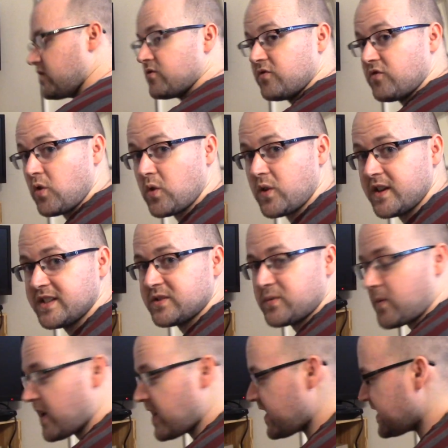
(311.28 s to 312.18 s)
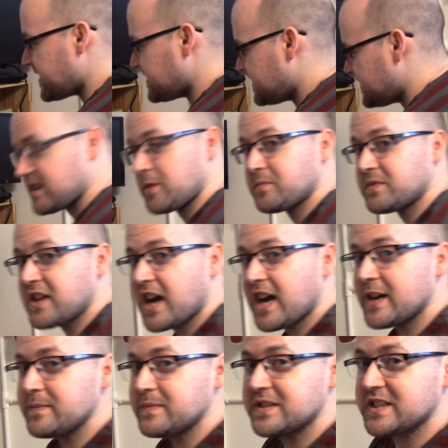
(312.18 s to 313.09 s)
For his rod,
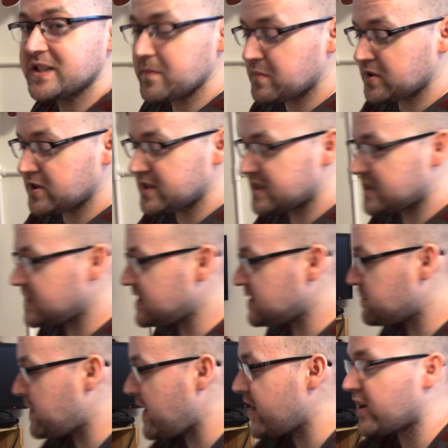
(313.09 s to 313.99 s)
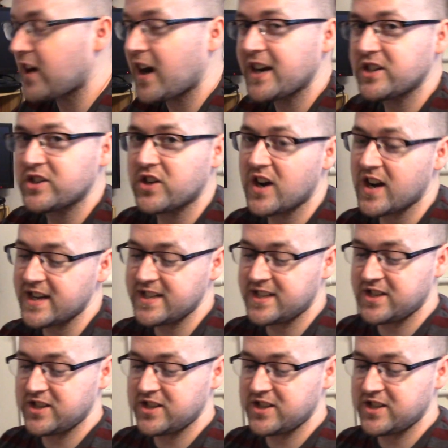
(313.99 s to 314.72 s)
sometimes simplest is better. I tried to